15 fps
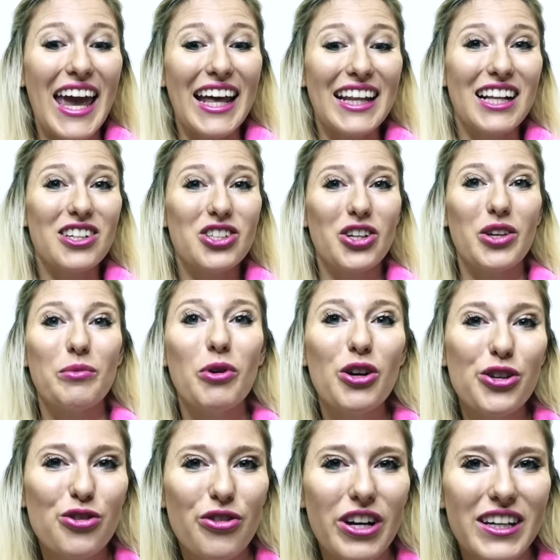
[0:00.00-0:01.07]
and I'll show you
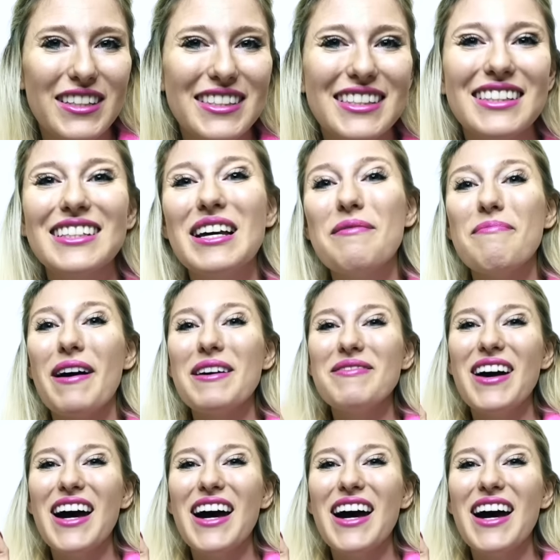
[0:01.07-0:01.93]
more tricks. Bye